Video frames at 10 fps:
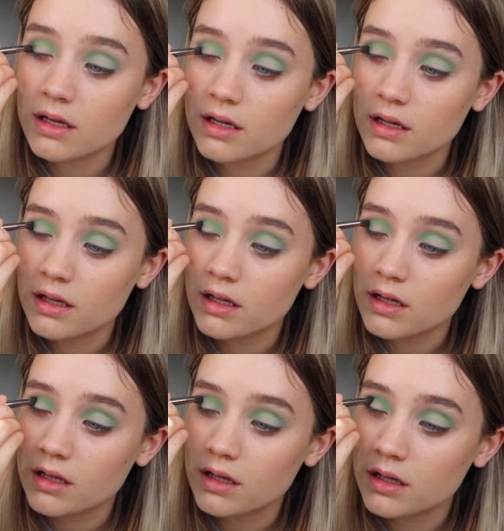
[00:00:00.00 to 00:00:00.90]

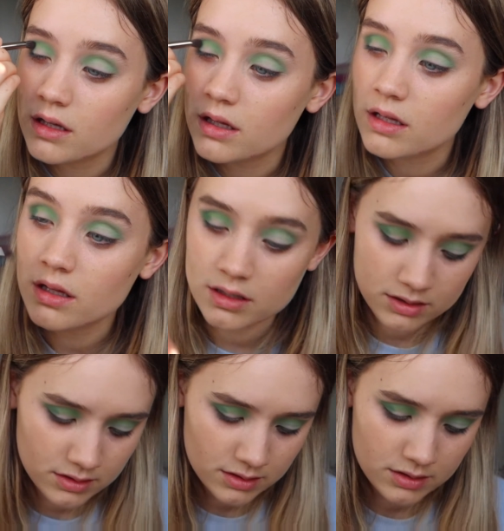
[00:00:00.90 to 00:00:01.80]

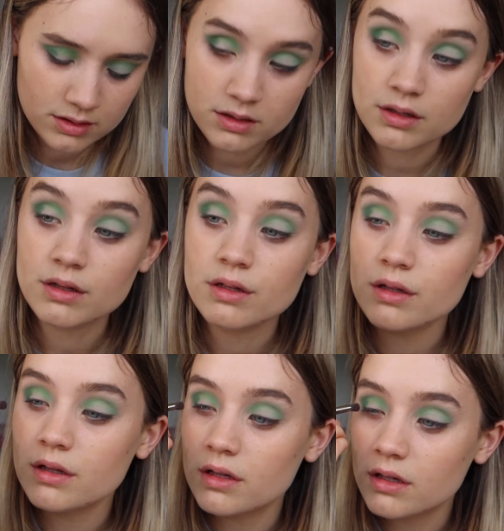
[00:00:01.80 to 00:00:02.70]

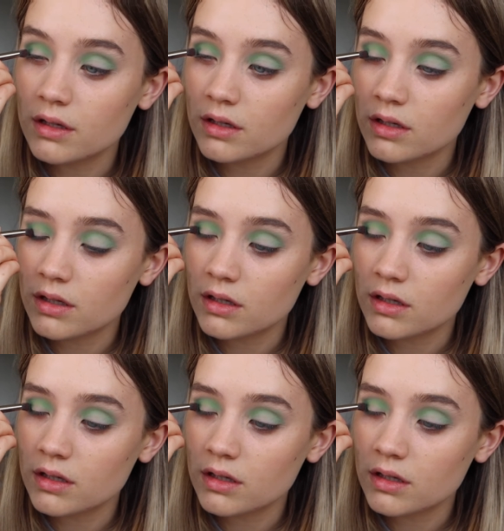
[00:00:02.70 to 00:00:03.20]
(no one is talking)